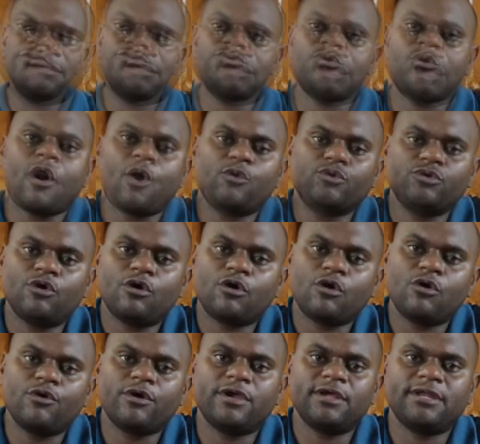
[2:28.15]
So outdoor
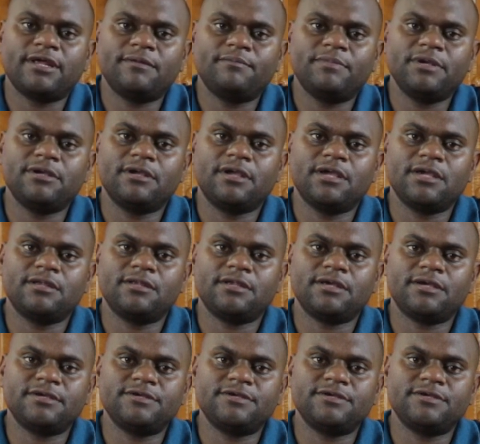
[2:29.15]
cooking and baking